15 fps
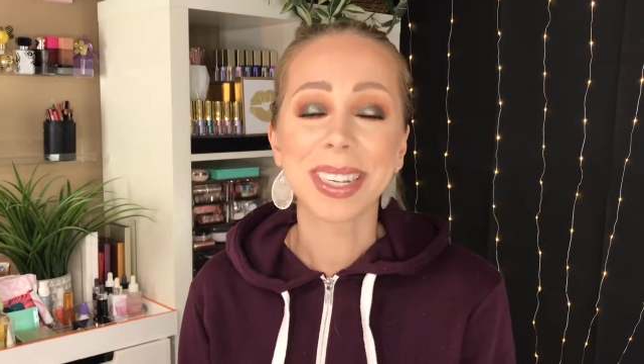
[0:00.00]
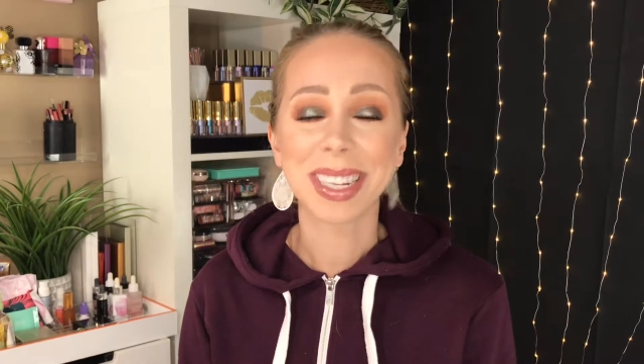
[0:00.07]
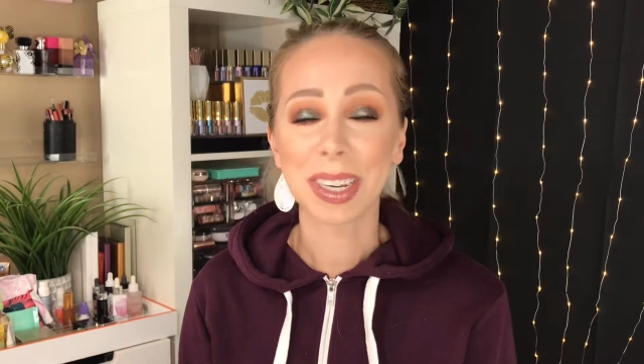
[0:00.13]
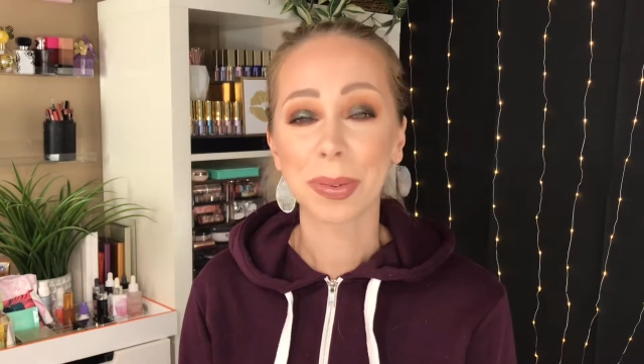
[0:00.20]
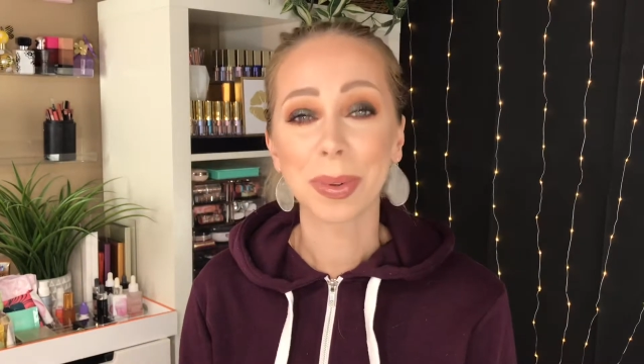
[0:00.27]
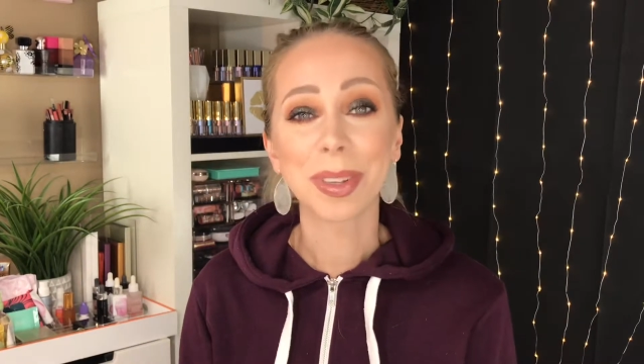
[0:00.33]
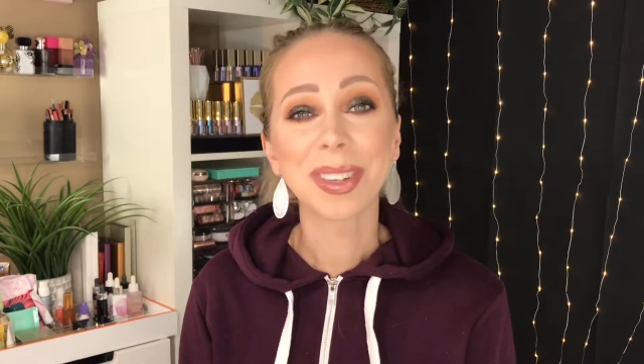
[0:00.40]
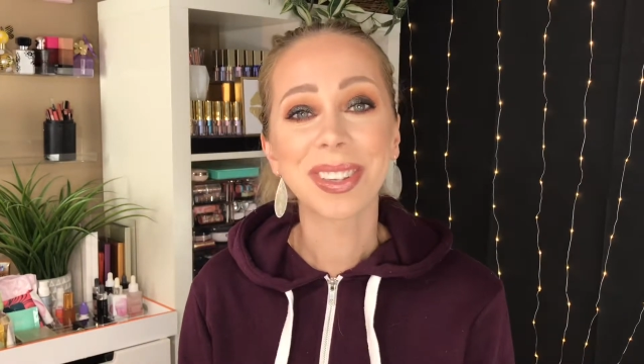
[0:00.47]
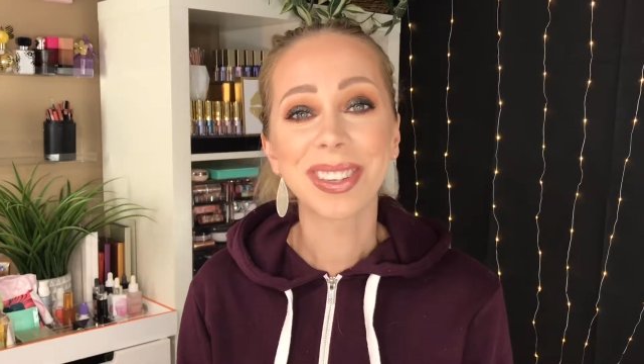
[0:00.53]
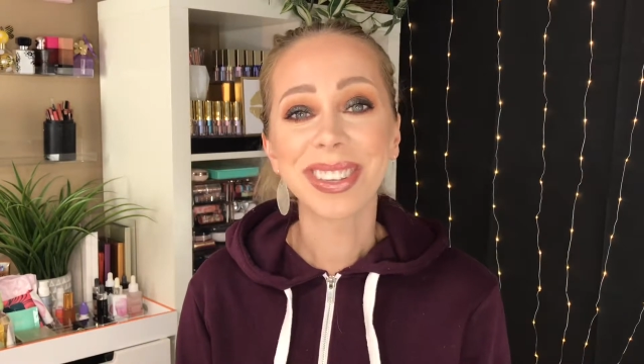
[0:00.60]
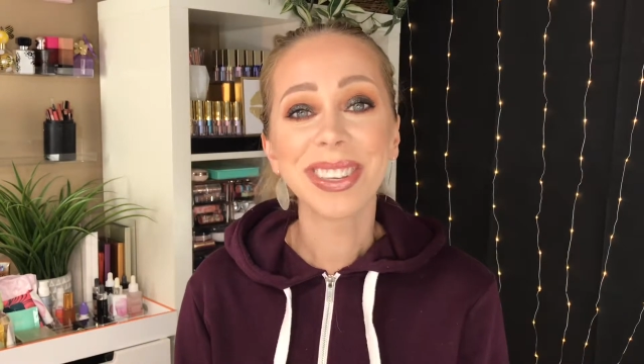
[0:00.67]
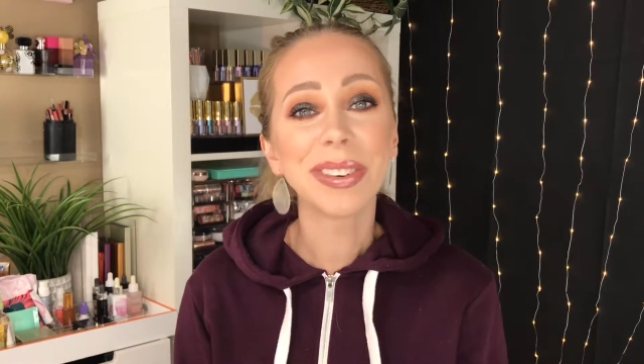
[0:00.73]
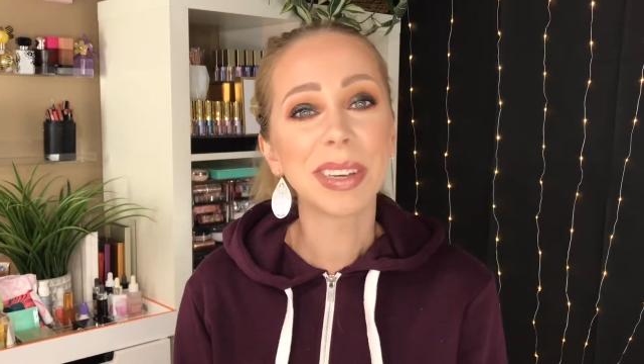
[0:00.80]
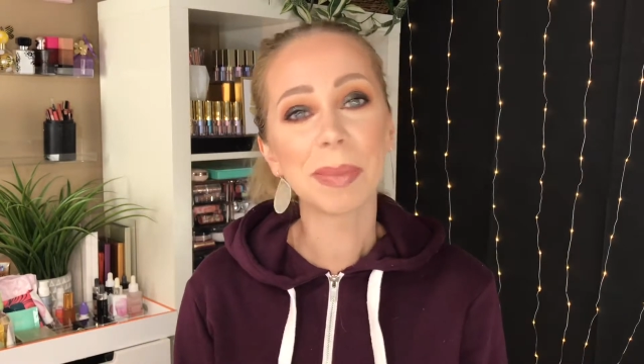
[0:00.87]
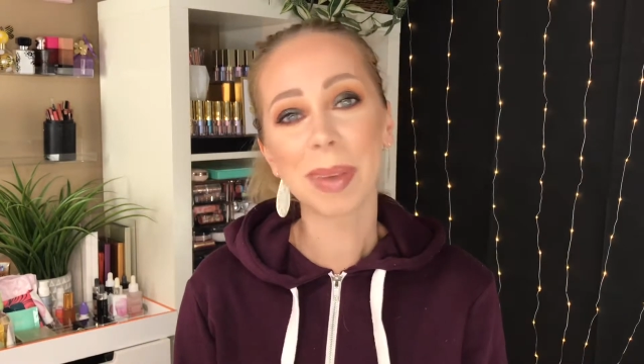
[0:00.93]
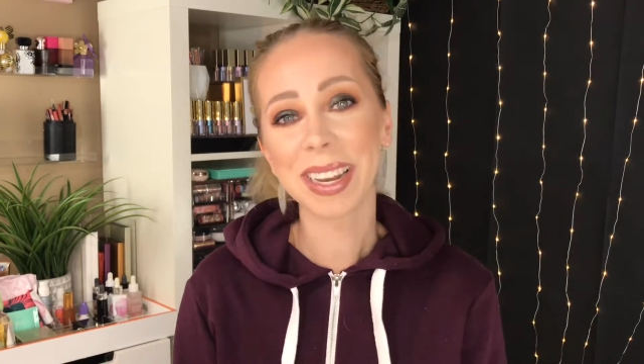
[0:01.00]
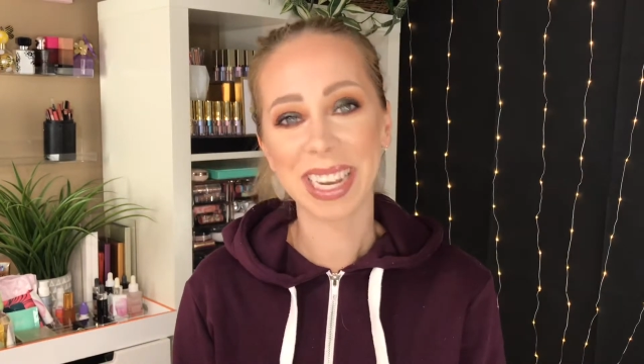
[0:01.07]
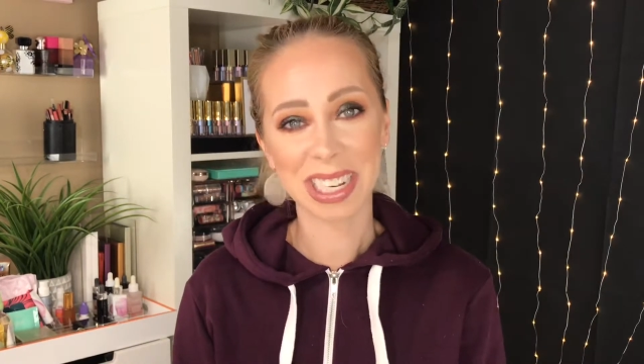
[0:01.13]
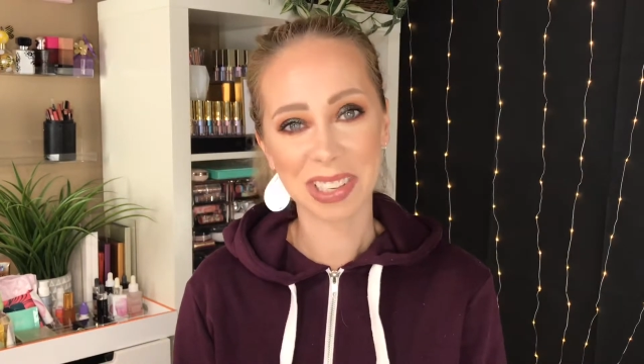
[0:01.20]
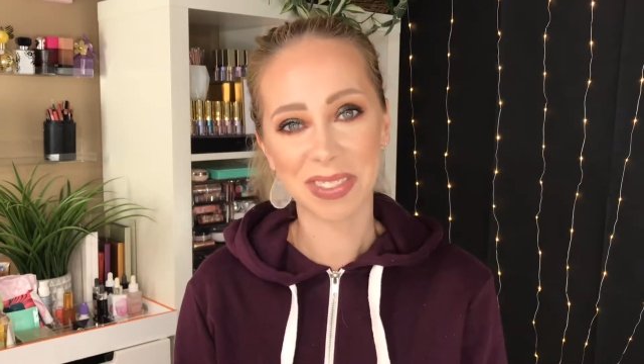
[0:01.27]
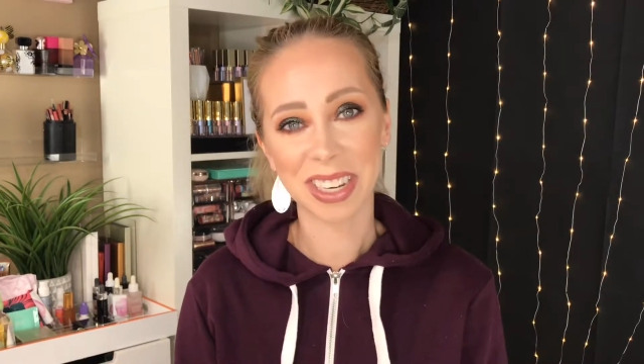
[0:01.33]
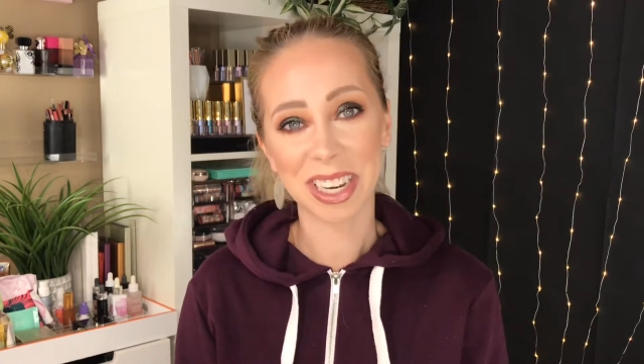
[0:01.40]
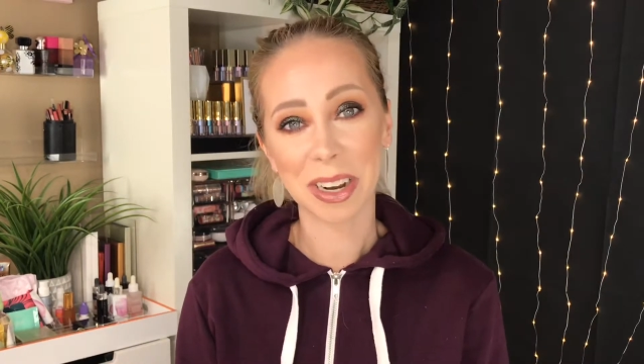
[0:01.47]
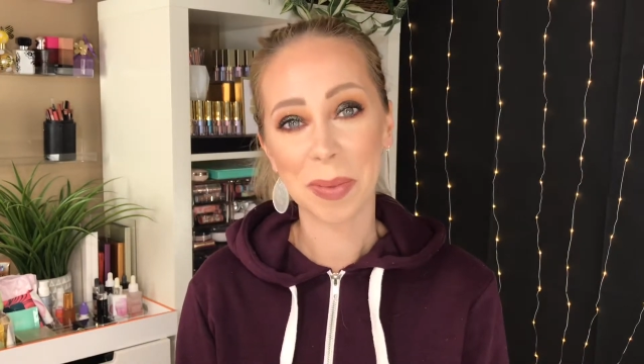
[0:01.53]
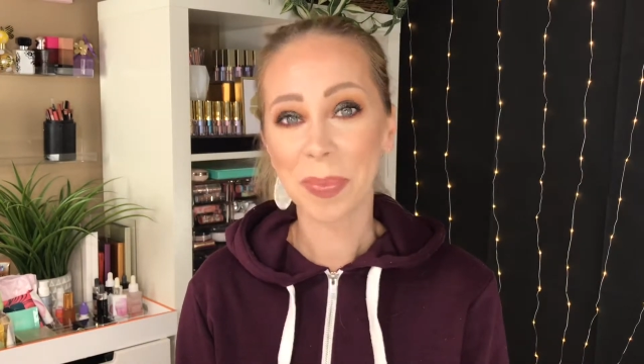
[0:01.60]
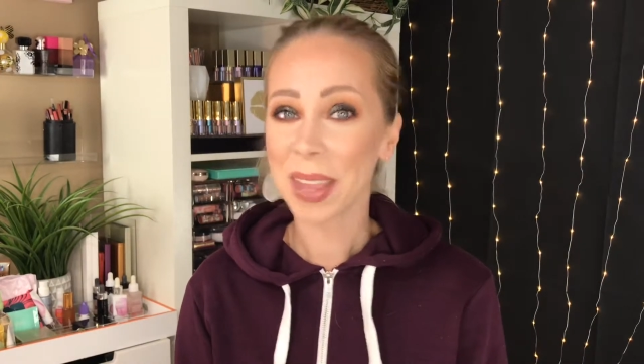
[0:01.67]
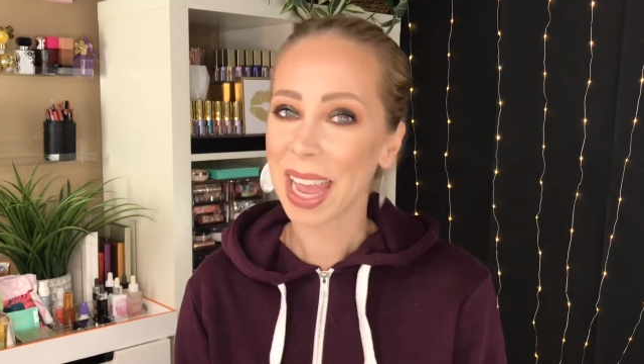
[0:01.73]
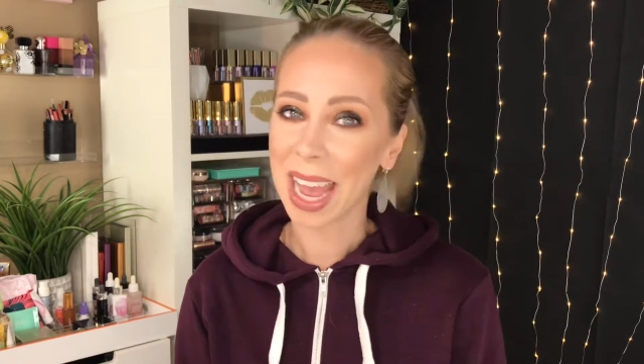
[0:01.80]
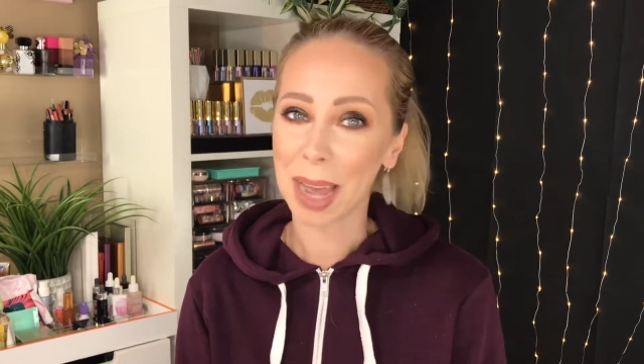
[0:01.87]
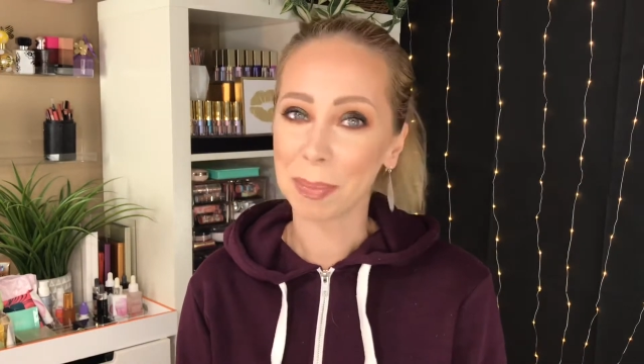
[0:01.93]
I will see you in my next video.
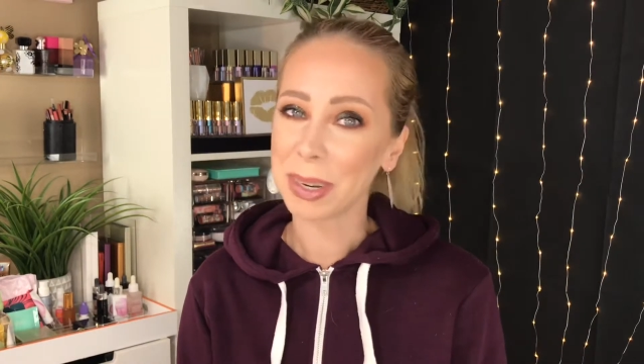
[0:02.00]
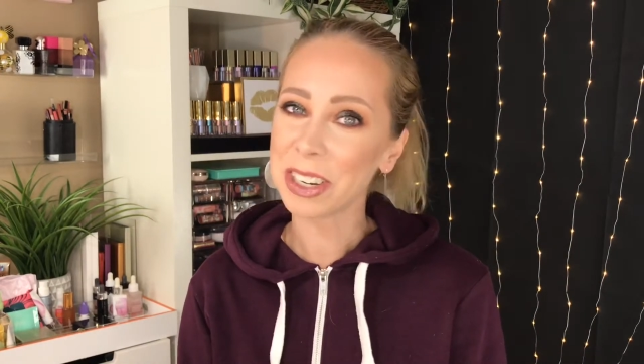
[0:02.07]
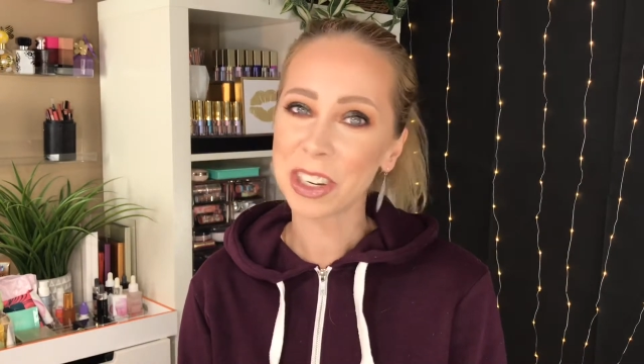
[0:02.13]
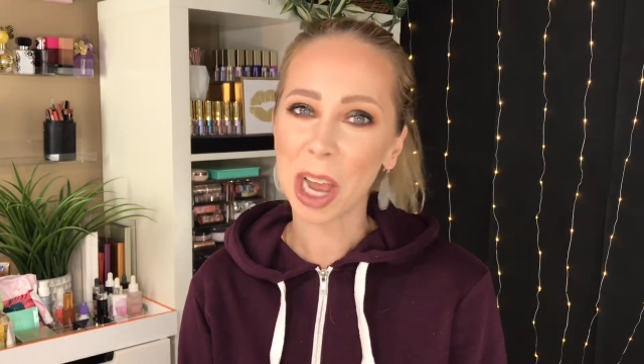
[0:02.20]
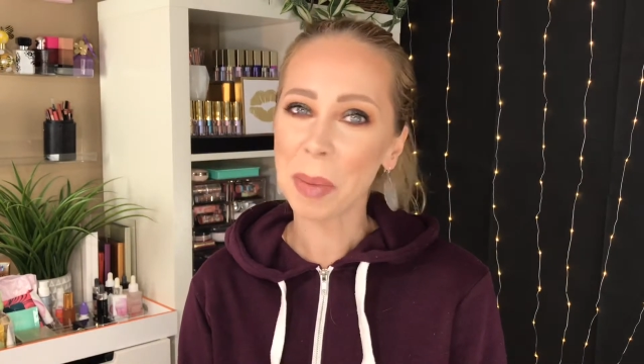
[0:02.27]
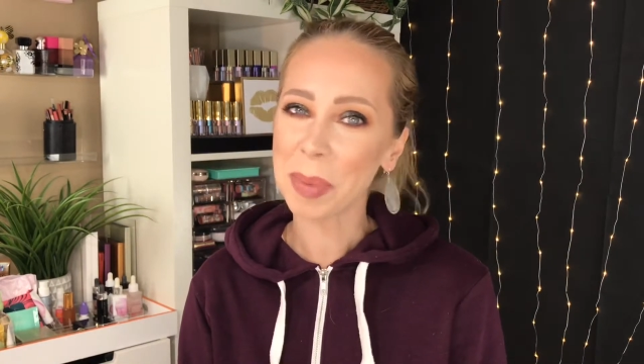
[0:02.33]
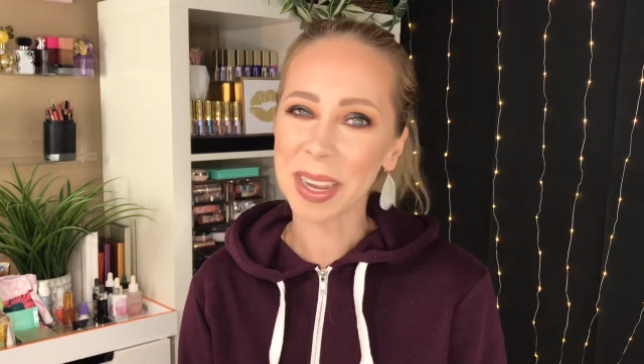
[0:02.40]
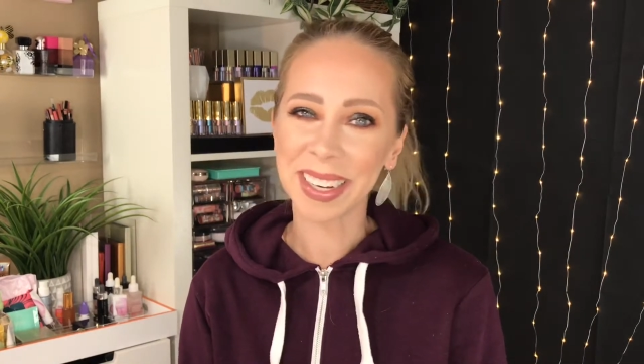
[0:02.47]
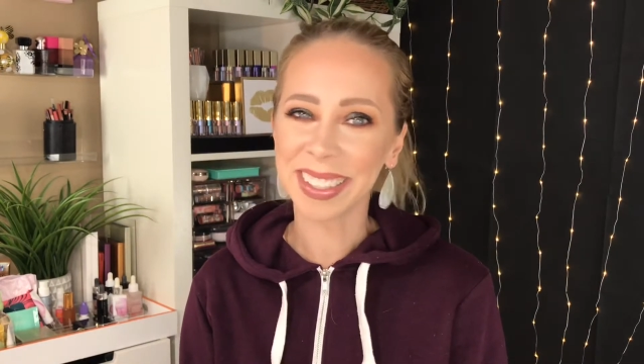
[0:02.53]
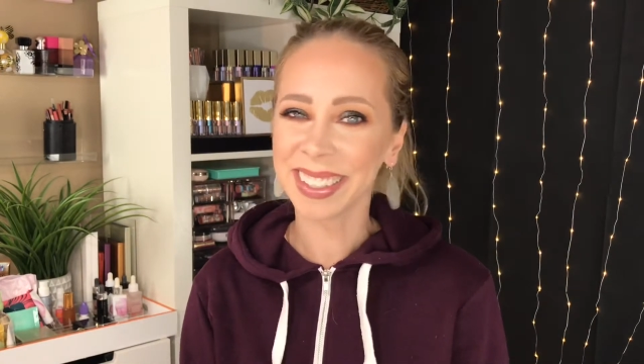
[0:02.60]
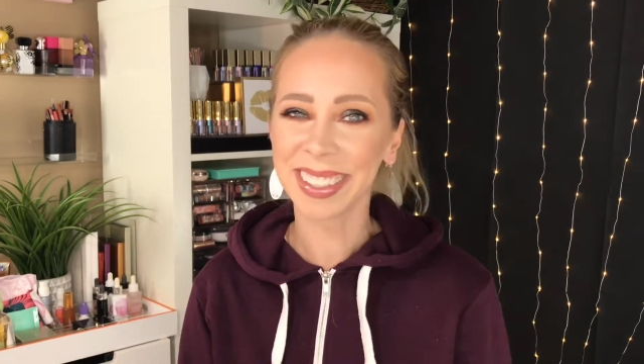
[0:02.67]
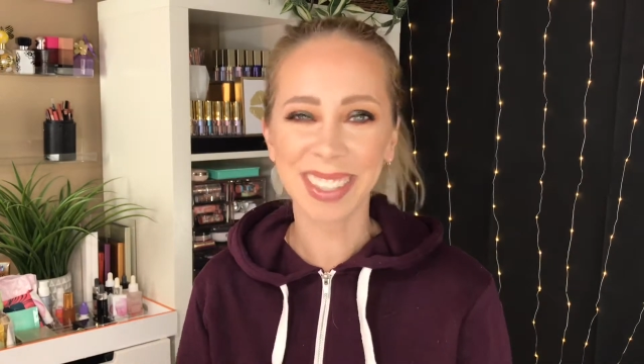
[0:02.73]
Happy shopping!